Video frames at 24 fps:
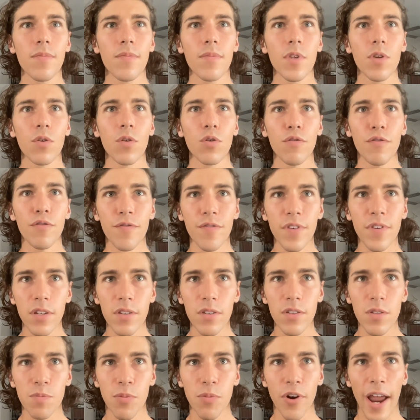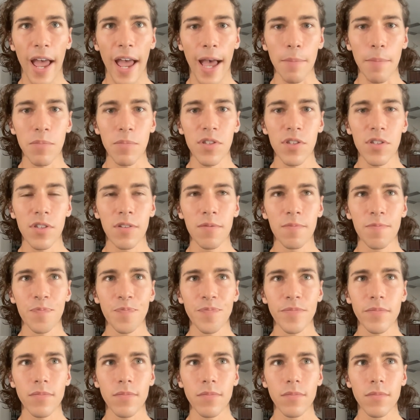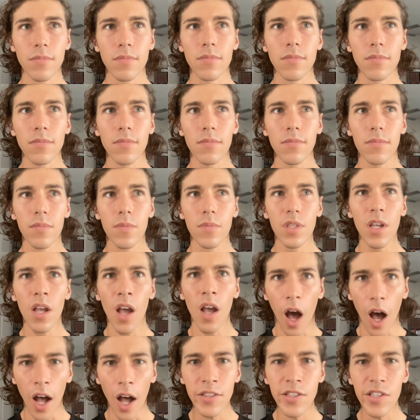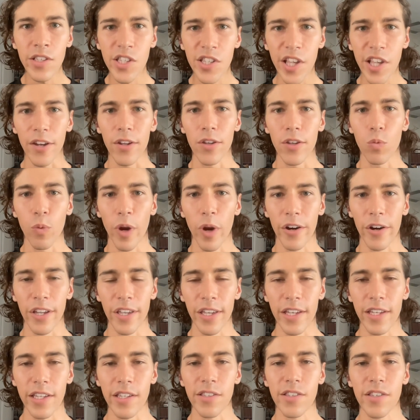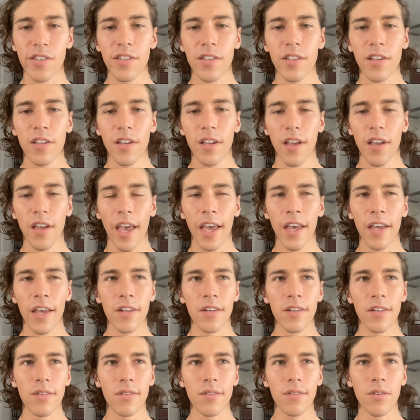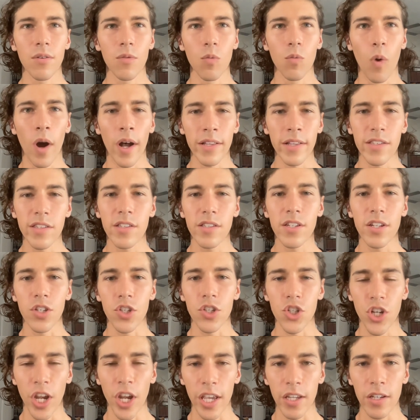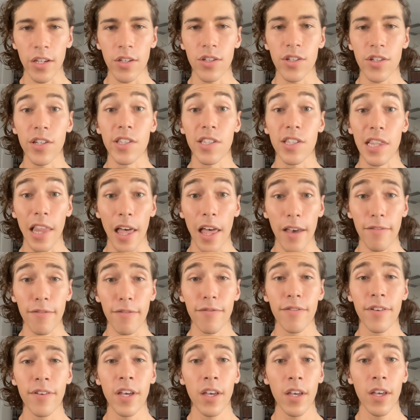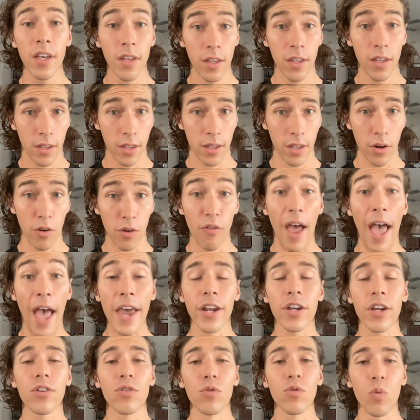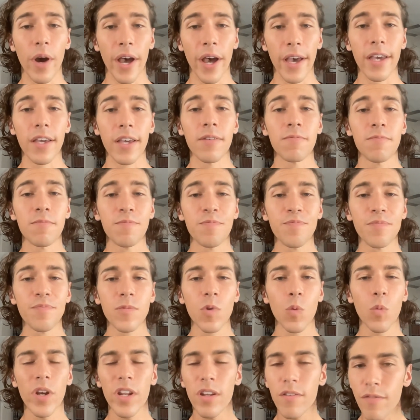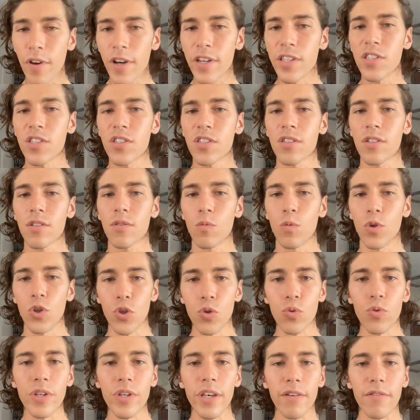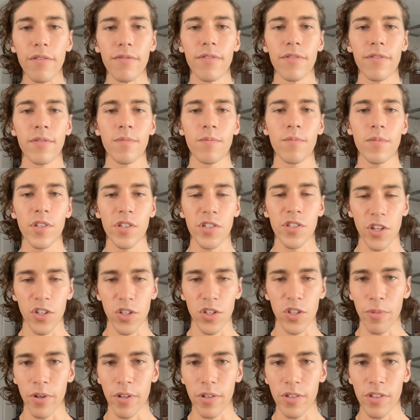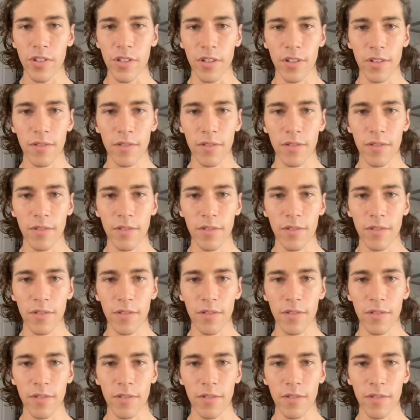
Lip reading: feels perhaps unsettled where he is and wants to change his life in a radical way? What advice would you give to such a person?